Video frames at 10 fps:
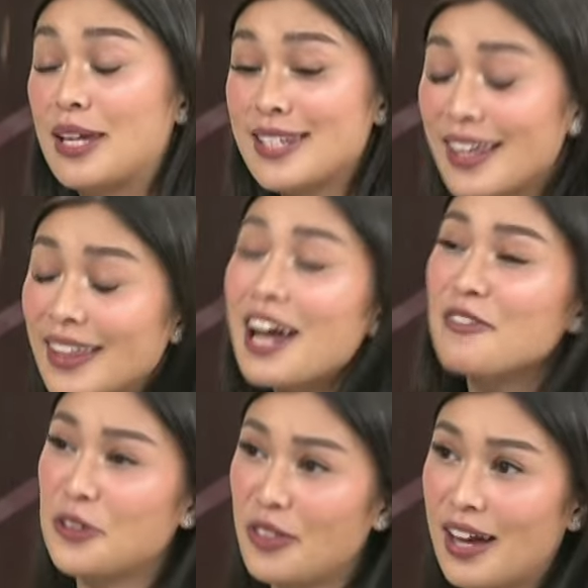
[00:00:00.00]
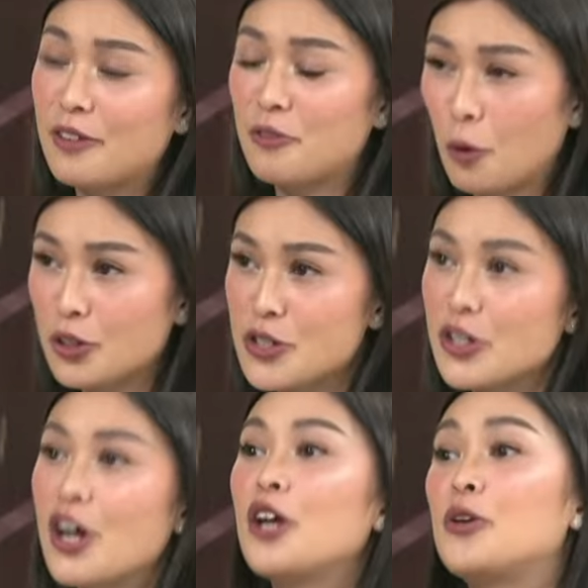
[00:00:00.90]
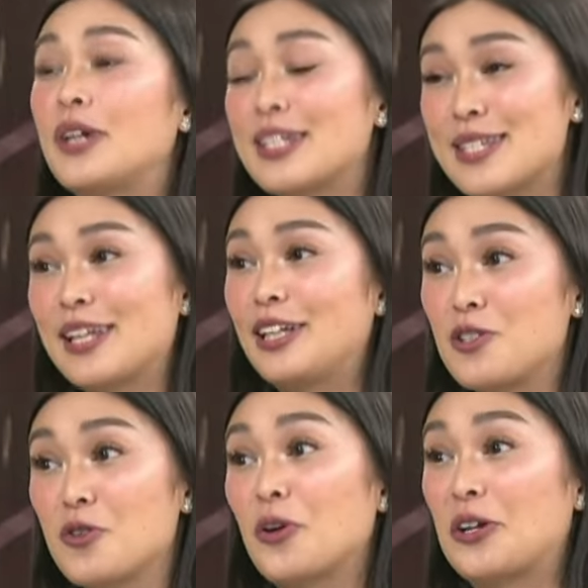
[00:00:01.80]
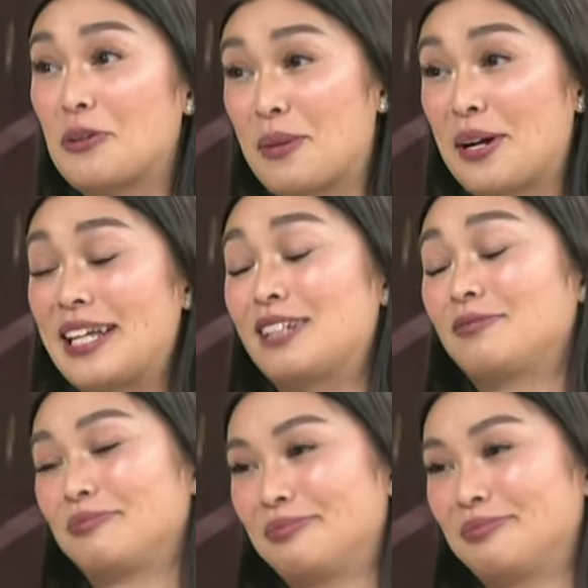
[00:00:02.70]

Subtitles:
And then after that, of course, you can still enjoy your money.